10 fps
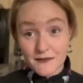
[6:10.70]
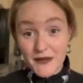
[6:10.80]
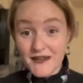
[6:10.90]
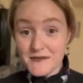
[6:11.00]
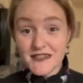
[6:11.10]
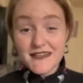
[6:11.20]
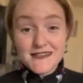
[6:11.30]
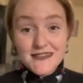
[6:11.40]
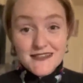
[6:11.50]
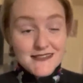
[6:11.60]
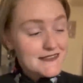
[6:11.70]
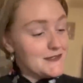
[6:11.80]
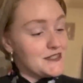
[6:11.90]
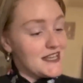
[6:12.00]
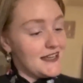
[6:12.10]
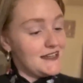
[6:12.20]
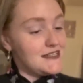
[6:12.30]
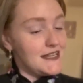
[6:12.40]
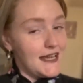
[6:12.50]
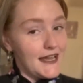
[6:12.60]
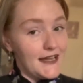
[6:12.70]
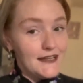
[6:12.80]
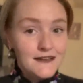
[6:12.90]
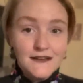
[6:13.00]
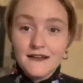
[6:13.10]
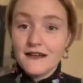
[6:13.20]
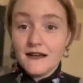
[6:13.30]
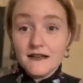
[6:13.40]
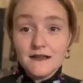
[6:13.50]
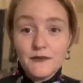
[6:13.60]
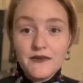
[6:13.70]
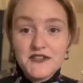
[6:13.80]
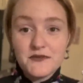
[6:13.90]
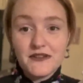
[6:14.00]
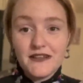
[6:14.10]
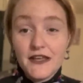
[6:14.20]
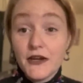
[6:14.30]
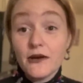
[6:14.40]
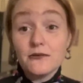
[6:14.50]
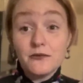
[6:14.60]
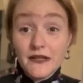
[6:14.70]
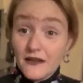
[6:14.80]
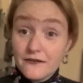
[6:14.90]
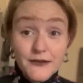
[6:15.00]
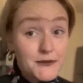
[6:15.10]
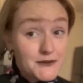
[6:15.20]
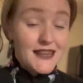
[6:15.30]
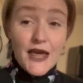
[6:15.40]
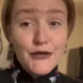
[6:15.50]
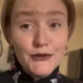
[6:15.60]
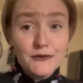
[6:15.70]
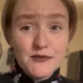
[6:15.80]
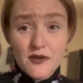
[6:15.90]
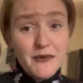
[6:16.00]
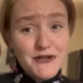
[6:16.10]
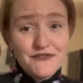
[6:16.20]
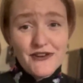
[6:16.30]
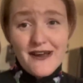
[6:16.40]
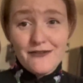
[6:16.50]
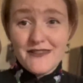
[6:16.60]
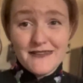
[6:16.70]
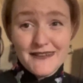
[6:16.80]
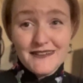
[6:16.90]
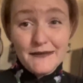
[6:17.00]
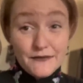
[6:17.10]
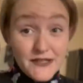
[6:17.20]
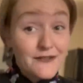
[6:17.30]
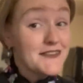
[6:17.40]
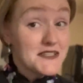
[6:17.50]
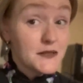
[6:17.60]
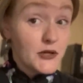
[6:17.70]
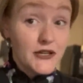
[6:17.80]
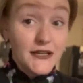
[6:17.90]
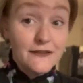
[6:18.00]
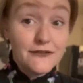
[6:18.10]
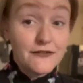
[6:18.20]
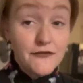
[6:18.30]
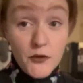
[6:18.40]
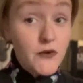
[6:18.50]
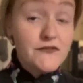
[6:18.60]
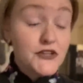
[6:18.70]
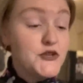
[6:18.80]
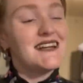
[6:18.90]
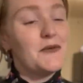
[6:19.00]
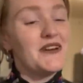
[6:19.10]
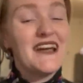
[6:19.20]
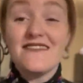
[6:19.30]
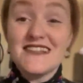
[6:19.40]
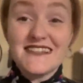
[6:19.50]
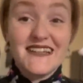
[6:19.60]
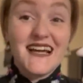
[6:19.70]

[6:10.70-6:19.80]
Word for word: My name's Lacey. This is Lieutenant Dan. Uh, we just want to let you know we love you. Thank you so much for everything you've done for this community. If, if it weren't for you, I wouldn't have this little